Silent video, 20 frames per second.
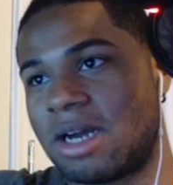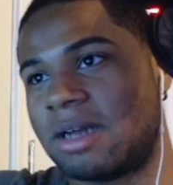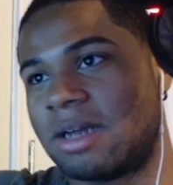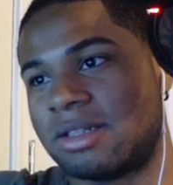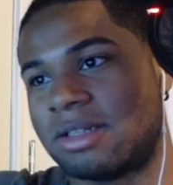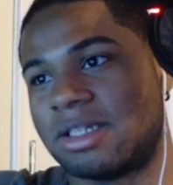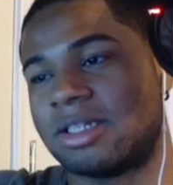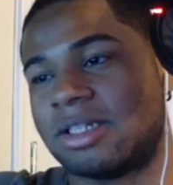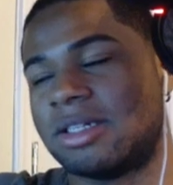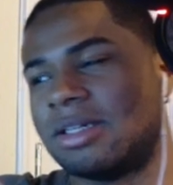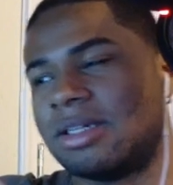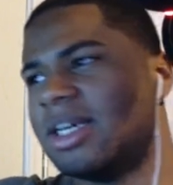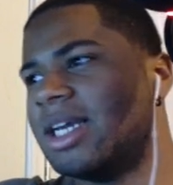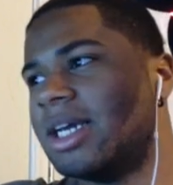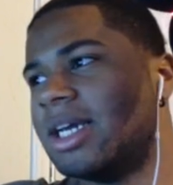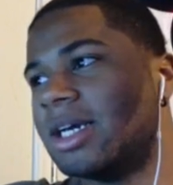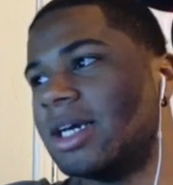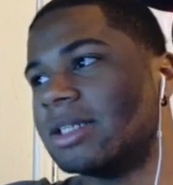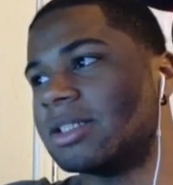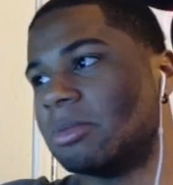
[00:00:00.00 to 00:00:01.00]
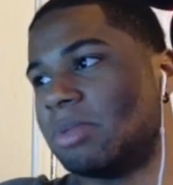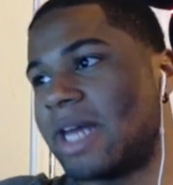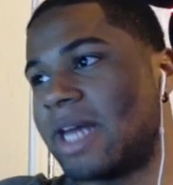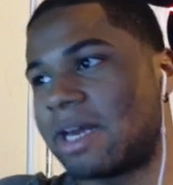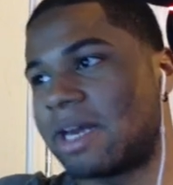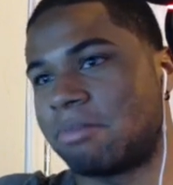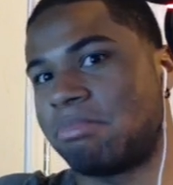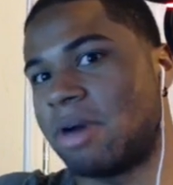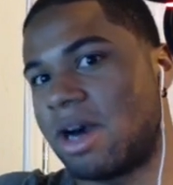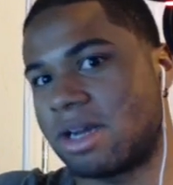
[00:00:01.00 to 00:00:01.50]
the the
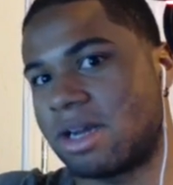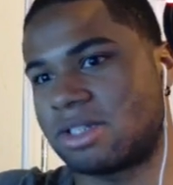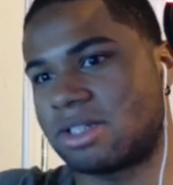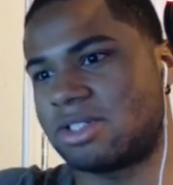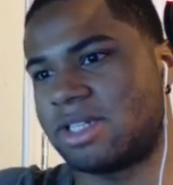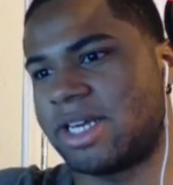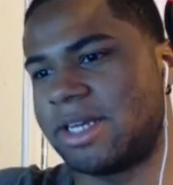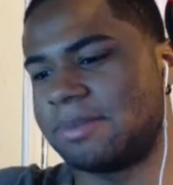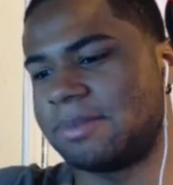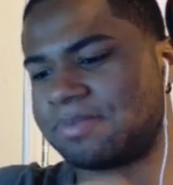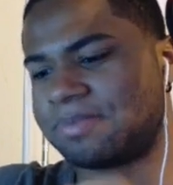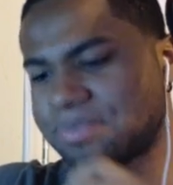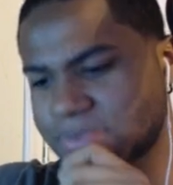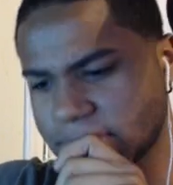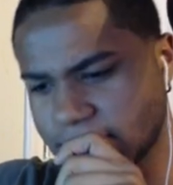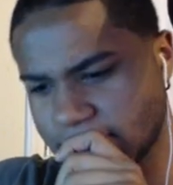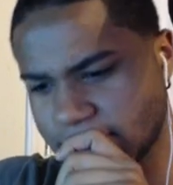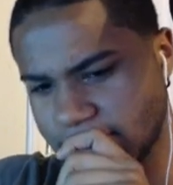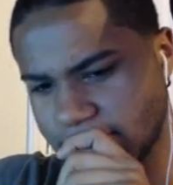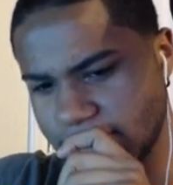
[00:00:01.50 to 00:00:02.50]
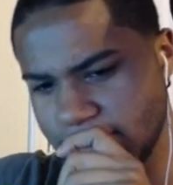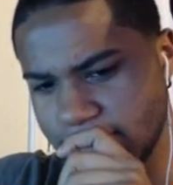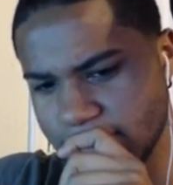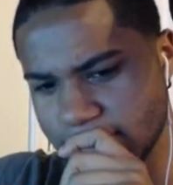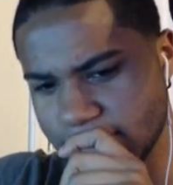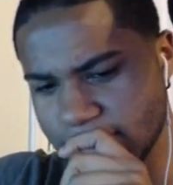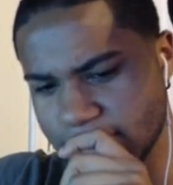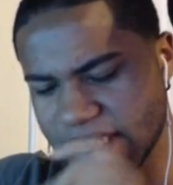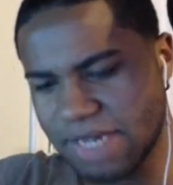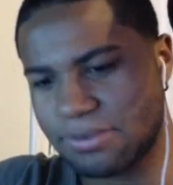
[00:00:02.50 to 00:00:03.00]
black box that
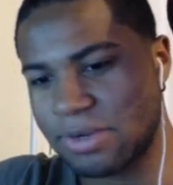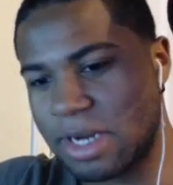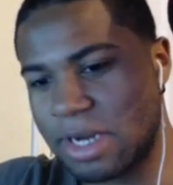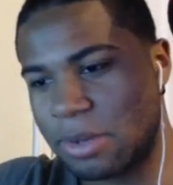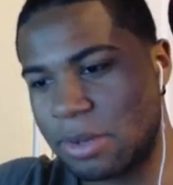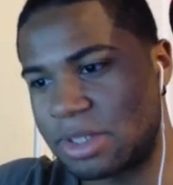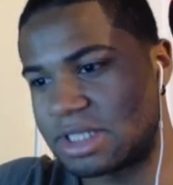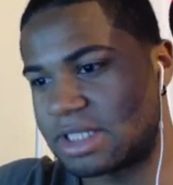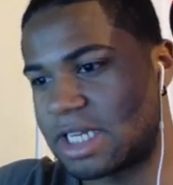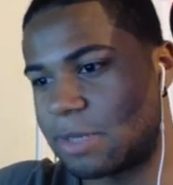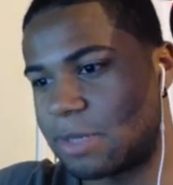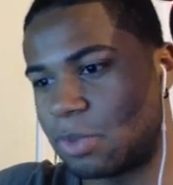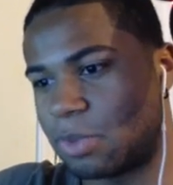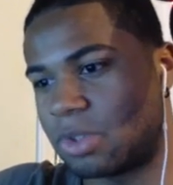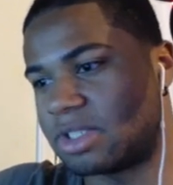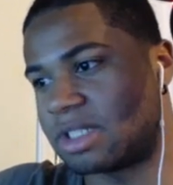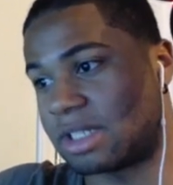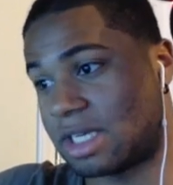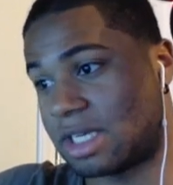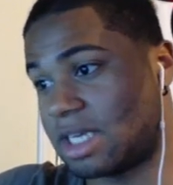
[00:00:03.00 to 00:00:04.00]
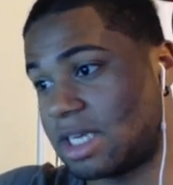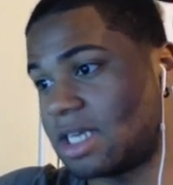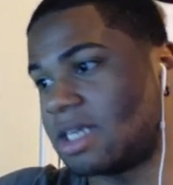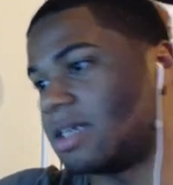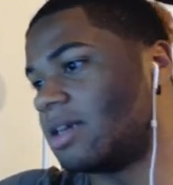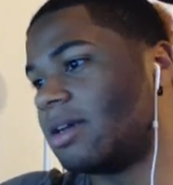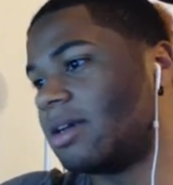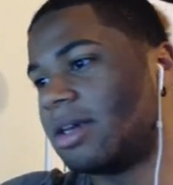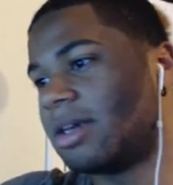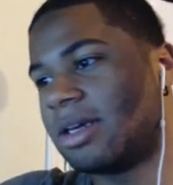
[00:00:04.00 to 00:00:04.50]
I forgot what his name was in Key
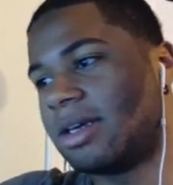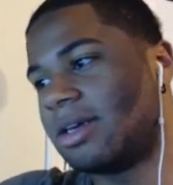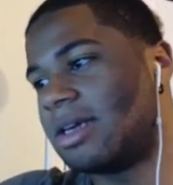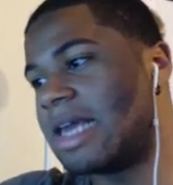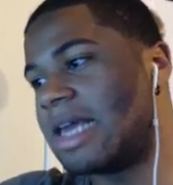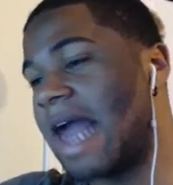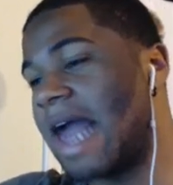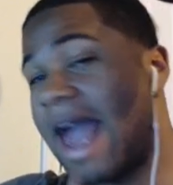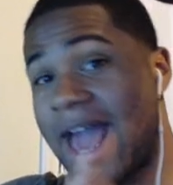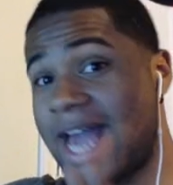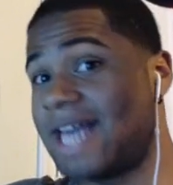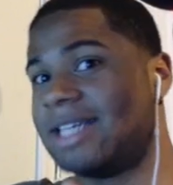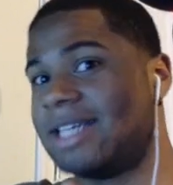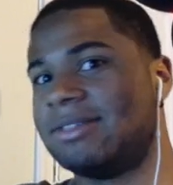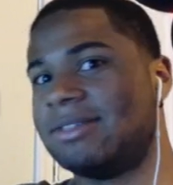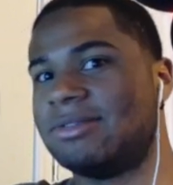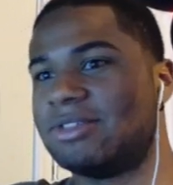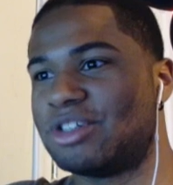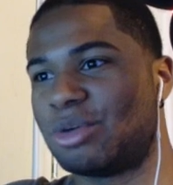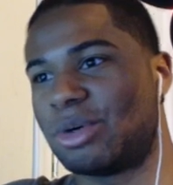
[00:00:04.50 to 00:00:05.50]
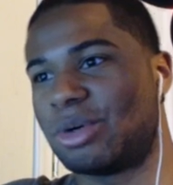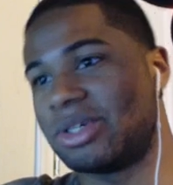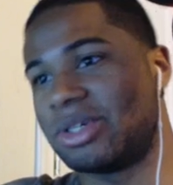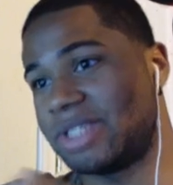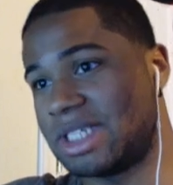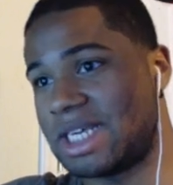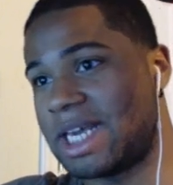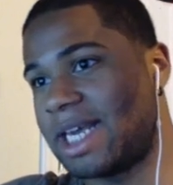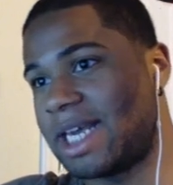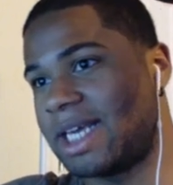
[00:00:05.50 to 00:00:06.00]
had toward
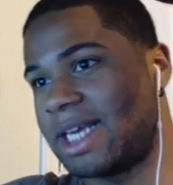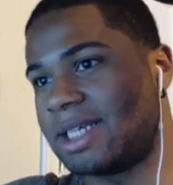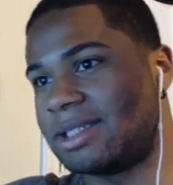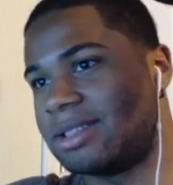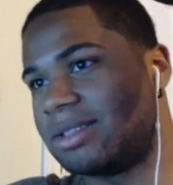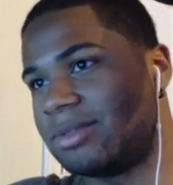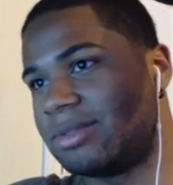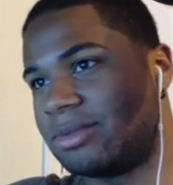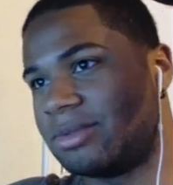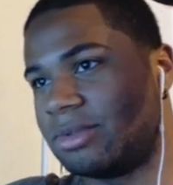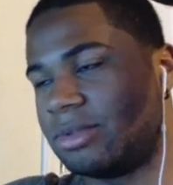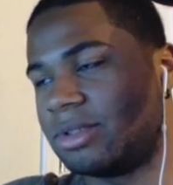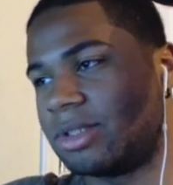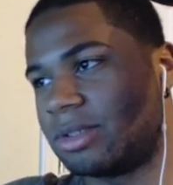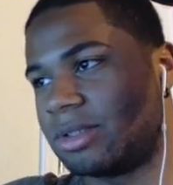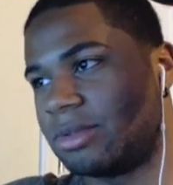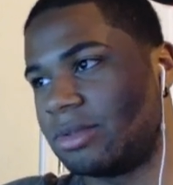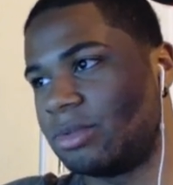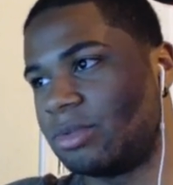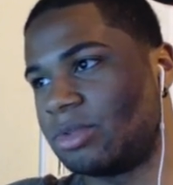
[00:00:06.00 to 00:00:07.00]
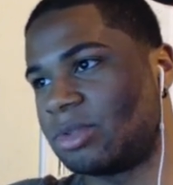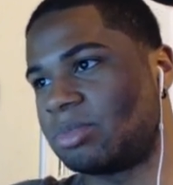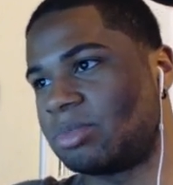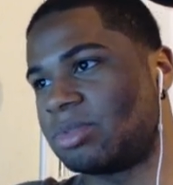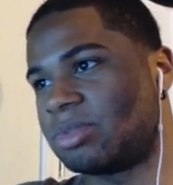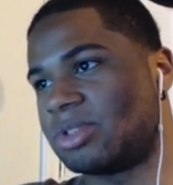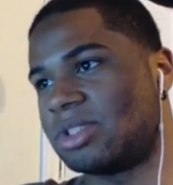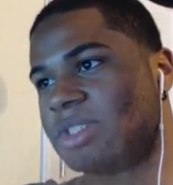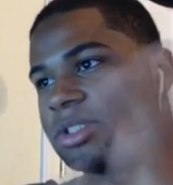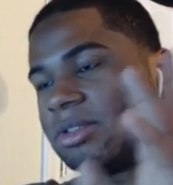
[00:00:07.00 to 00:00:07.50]
the end, and you know it was
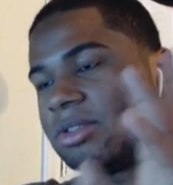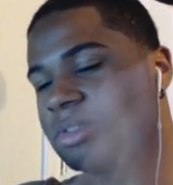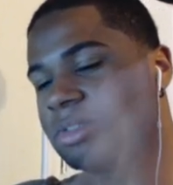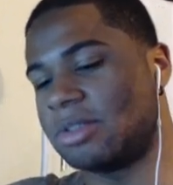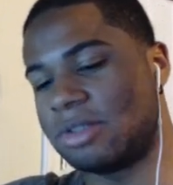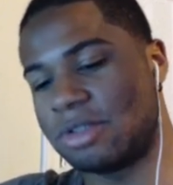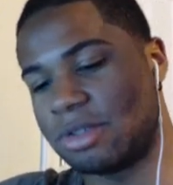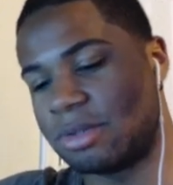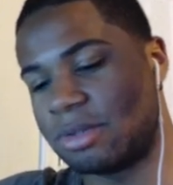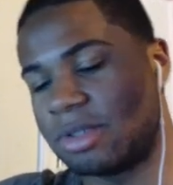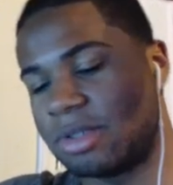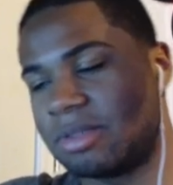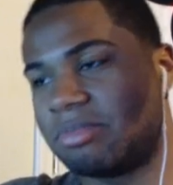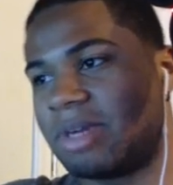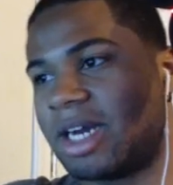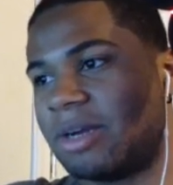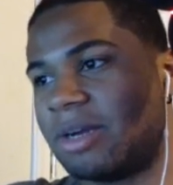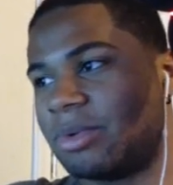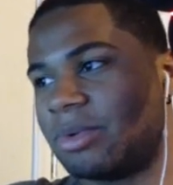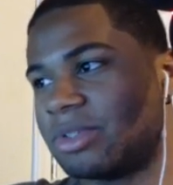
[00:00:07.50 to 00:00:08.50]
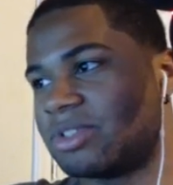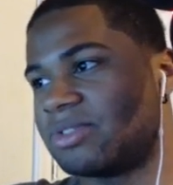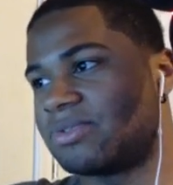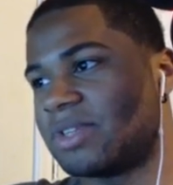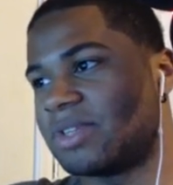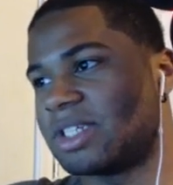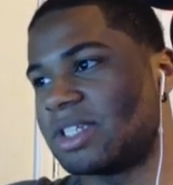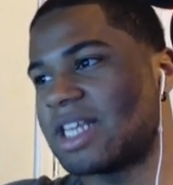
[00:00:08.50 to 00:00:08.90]
presented to it by what's his face.